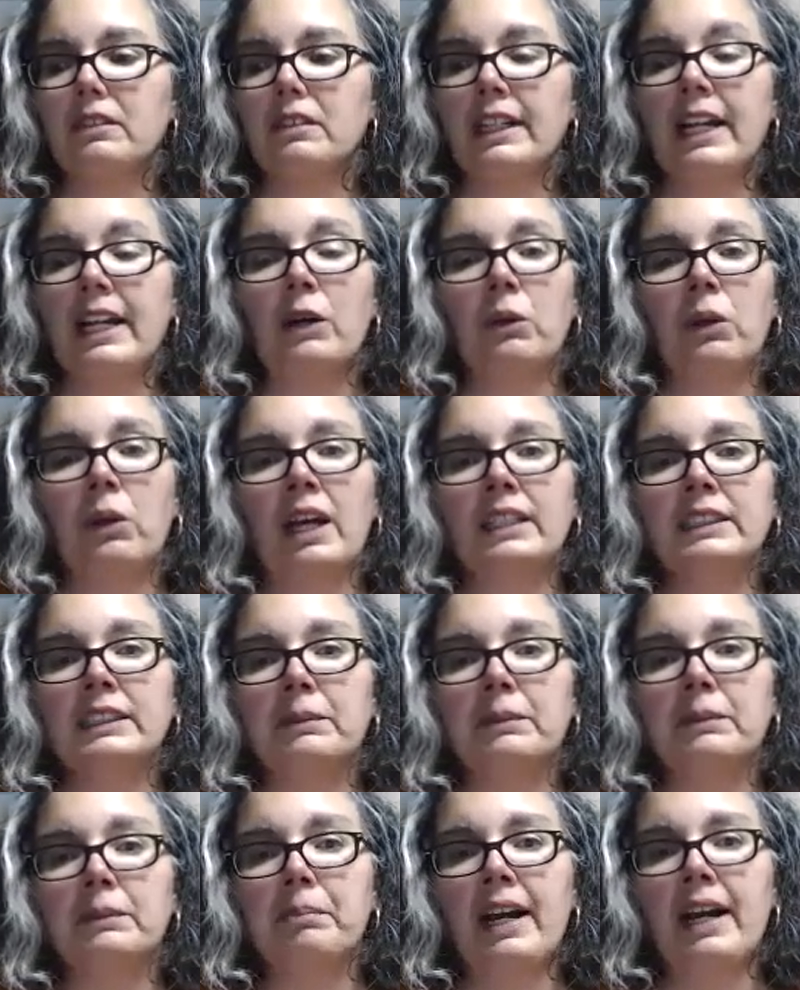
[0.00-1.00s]
it
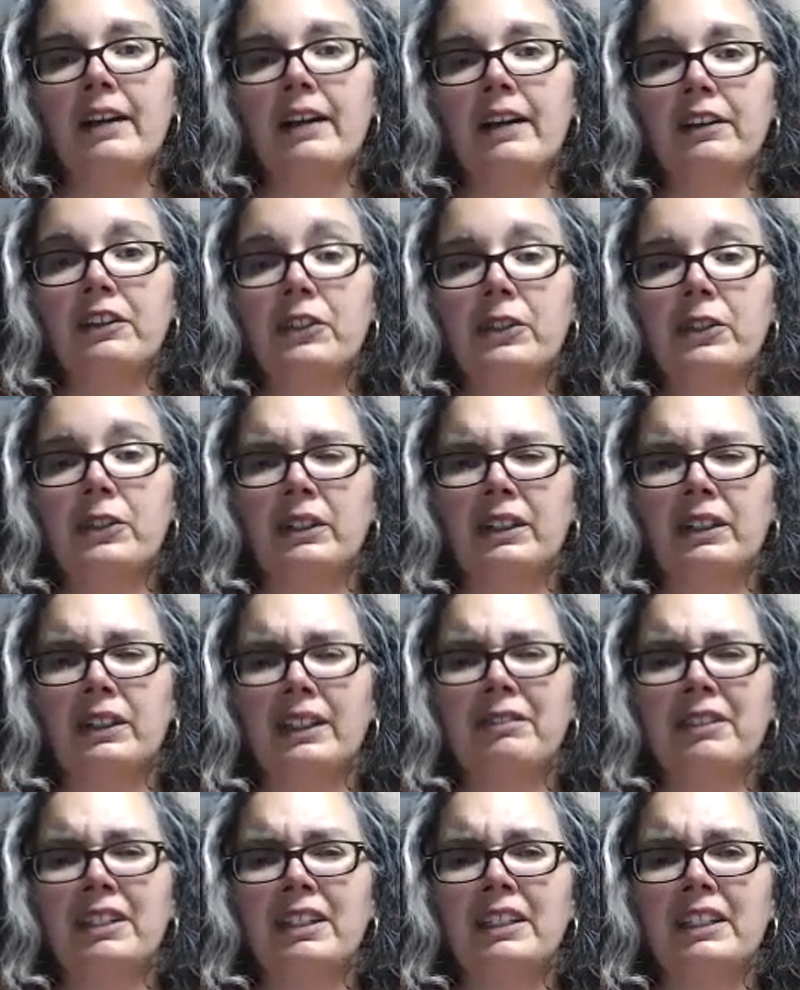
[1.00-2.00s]
outlines a path to
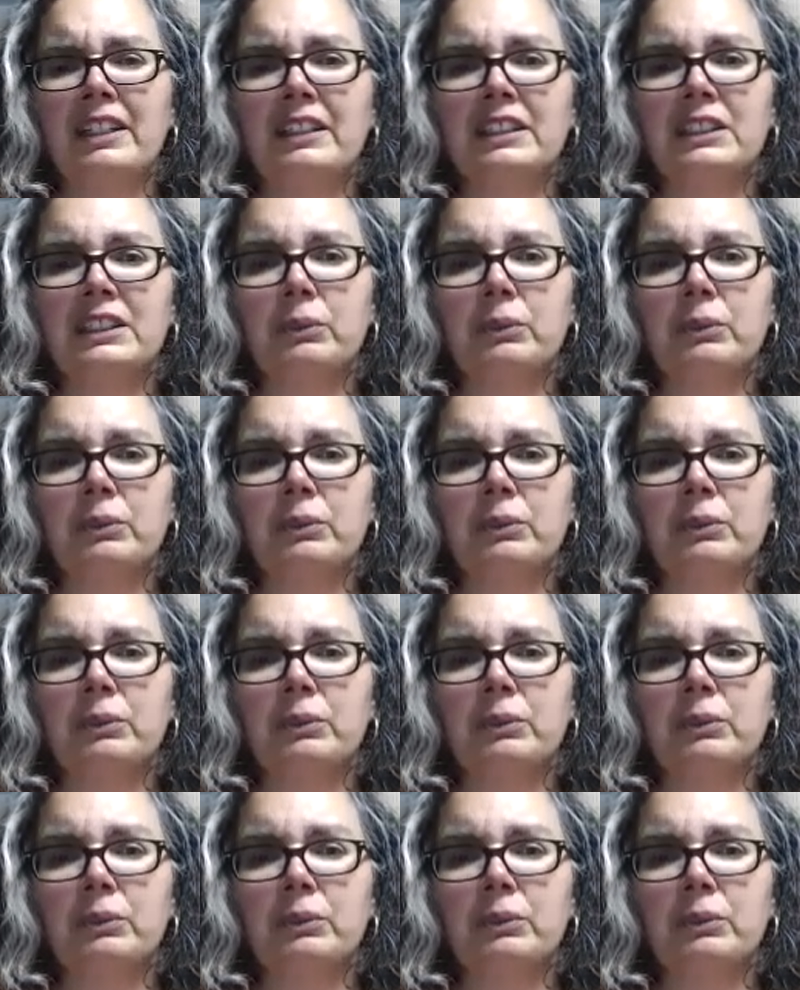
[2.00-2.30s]
living in